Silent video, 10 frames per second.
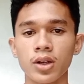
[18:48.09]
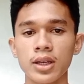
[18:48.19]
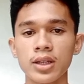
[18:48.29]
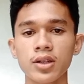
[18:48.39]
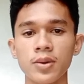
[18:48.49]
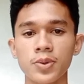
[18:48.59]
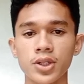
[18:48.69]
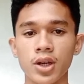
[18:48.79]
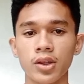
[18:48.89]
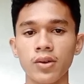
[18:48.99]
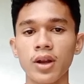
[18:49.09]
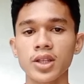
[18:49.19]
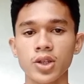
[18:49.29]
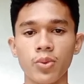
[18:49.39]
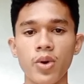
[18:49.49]
encryption
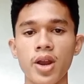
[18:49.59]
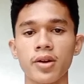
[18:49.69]
ransomware.